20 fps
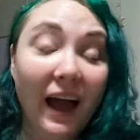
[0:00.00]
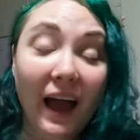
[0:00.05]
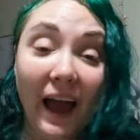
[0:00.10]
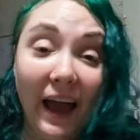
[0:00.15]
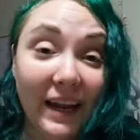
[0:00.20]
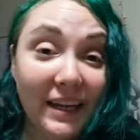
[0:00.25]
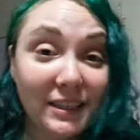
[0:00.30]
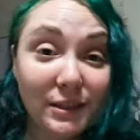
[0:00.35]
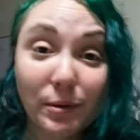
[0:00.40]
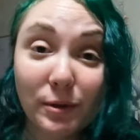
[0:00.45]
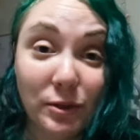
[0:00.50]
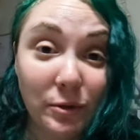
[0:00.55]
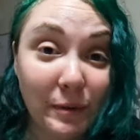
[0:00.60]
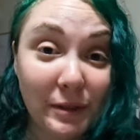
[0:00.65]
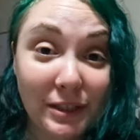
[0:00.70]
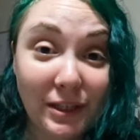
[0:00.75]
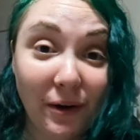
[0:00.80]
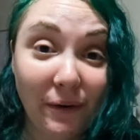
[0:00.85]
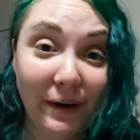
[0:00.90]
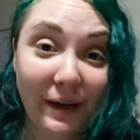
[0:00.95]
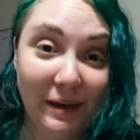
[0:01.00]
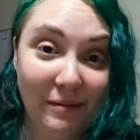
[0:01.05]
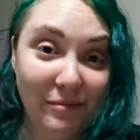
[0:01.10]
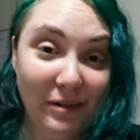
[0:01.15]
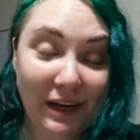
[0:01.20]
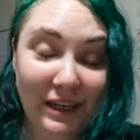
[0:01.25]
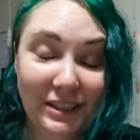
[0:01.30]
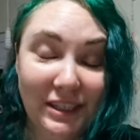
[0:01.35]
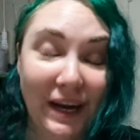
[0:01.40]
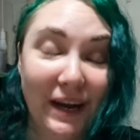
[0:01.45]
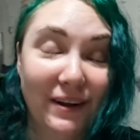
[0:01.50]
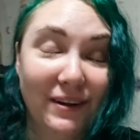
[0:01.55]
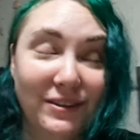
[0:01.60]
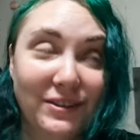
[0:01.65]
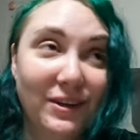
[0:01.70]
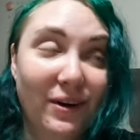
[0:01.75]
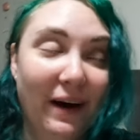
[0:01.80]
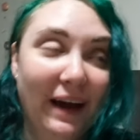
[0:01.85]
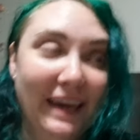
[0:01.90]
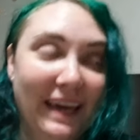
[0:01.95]
And it's supposed to be snowing in Blind Channel,
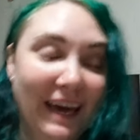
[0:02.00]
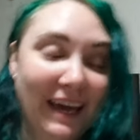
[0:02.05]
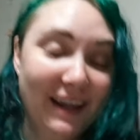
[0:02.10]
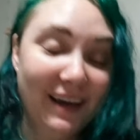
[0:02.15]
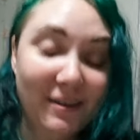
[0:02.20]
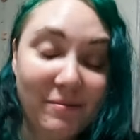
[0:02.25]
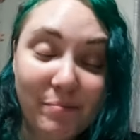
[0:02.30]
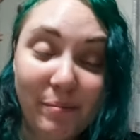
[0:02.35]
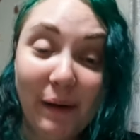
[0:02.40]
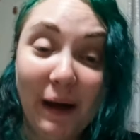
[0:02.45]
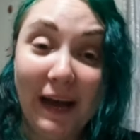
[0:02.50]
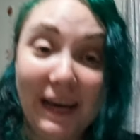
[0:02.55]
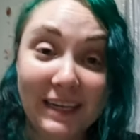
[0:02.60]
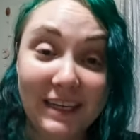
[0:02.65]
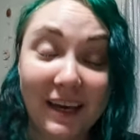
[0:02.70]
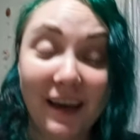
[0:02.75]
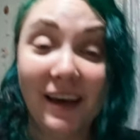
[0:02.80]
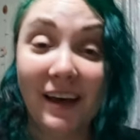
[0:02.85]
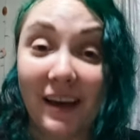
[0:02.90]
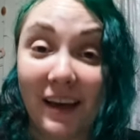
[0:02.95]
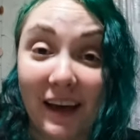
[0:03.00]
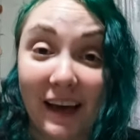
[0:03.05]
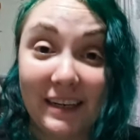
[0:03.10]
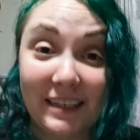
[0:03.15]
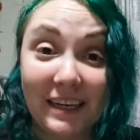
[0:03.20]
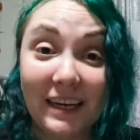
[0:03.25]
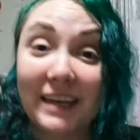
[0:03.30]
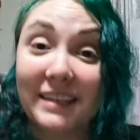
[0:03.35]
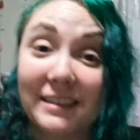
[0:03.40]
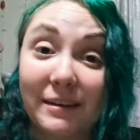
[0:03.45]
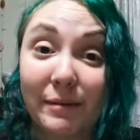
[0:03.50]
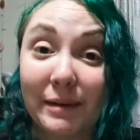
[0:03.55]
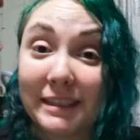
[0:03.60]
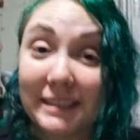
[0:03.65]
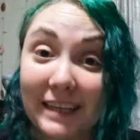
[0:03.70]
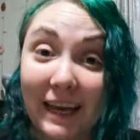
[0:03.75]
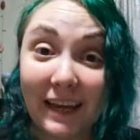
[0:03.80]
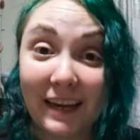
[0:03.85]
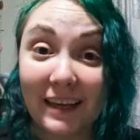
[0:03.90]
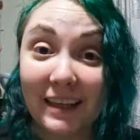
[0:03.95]
so I get it. But I did get some
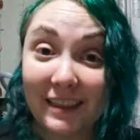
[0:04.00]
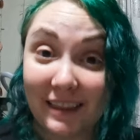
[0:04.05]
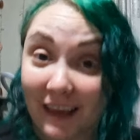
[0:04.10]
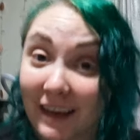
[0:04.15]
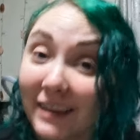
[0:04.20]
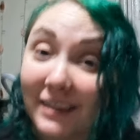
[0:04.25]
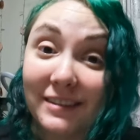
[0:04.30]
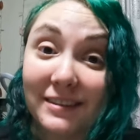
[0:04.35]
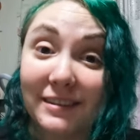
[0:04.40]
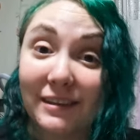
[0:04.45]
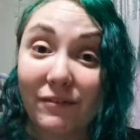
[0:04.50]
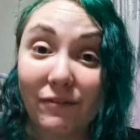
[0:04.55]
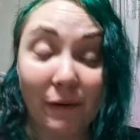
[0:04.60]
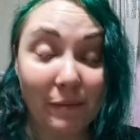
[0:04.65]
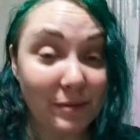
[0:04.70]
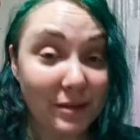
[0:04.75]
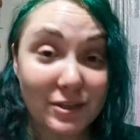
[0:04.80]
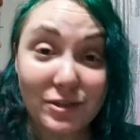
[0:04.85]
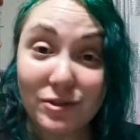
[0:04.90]
exciting things from the